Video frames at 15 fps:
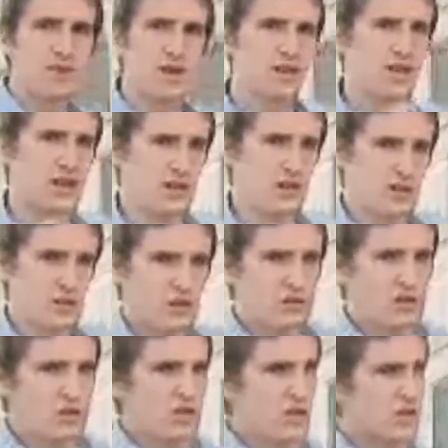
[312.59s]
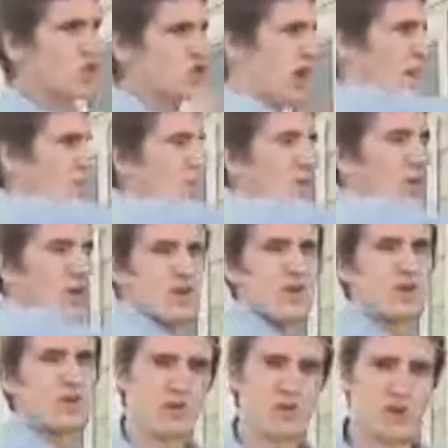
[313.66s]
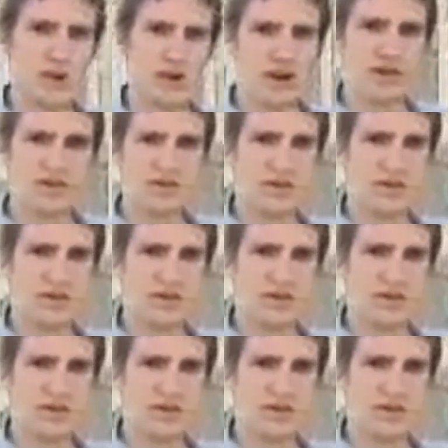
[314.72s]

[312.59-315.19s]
like you're doing shot put with the cards.